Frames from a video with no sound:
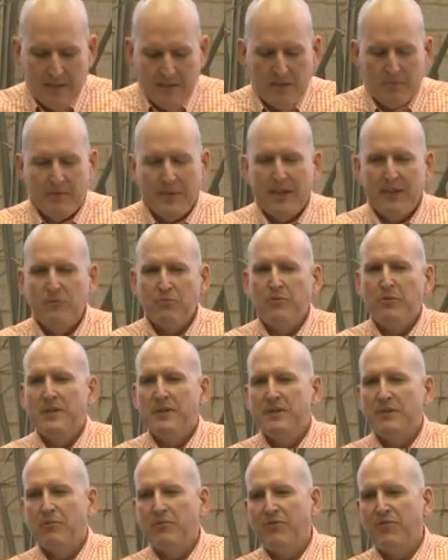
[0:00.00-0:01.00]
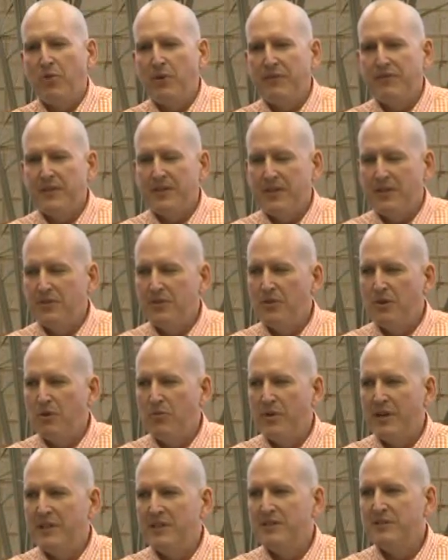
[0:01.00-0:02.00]
The 45th
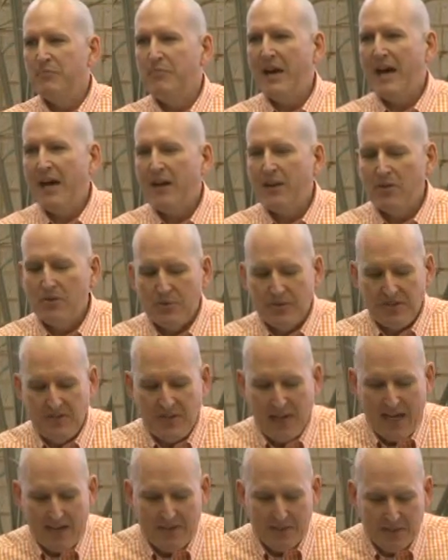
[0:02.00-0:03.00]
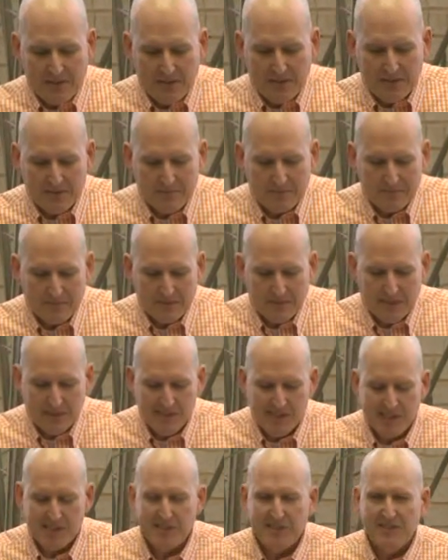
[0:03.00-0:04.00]
Illinois went into battle with
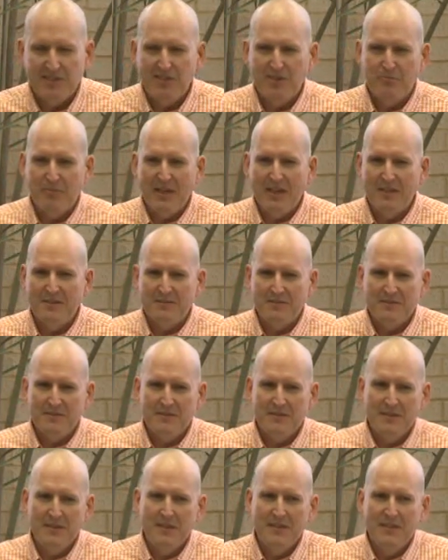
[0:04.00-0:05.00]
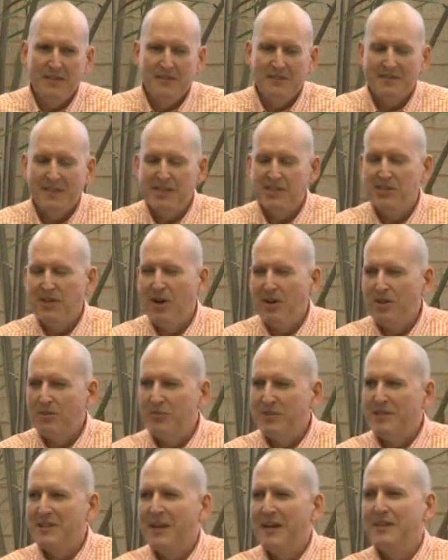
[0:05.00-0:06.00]
562 men. They started
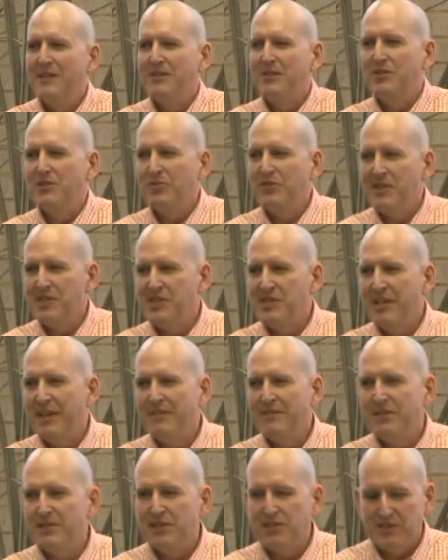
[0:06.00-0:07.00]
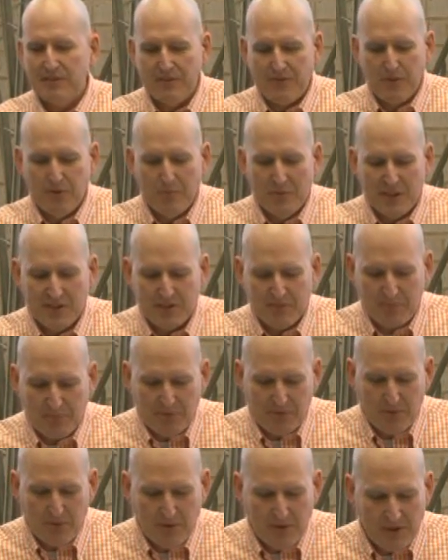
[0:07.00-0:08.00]
with 927 just a few months
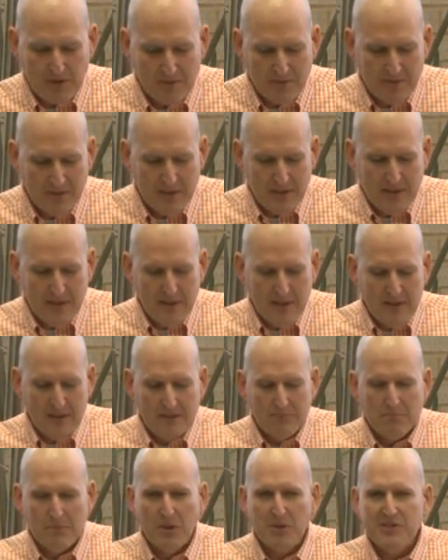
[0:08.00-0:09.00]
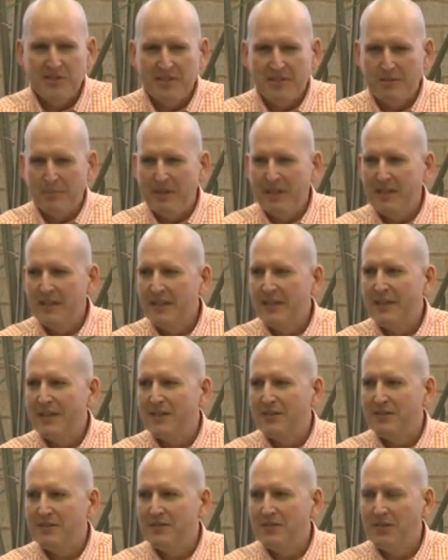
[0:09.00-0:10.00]
before. Most of the men,
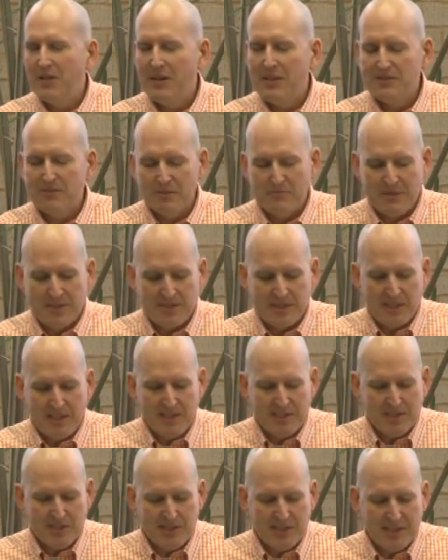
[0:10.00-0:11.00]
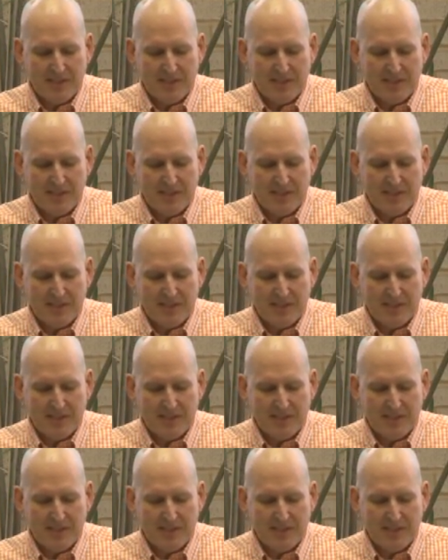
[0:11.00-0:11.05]
again, lost from disease and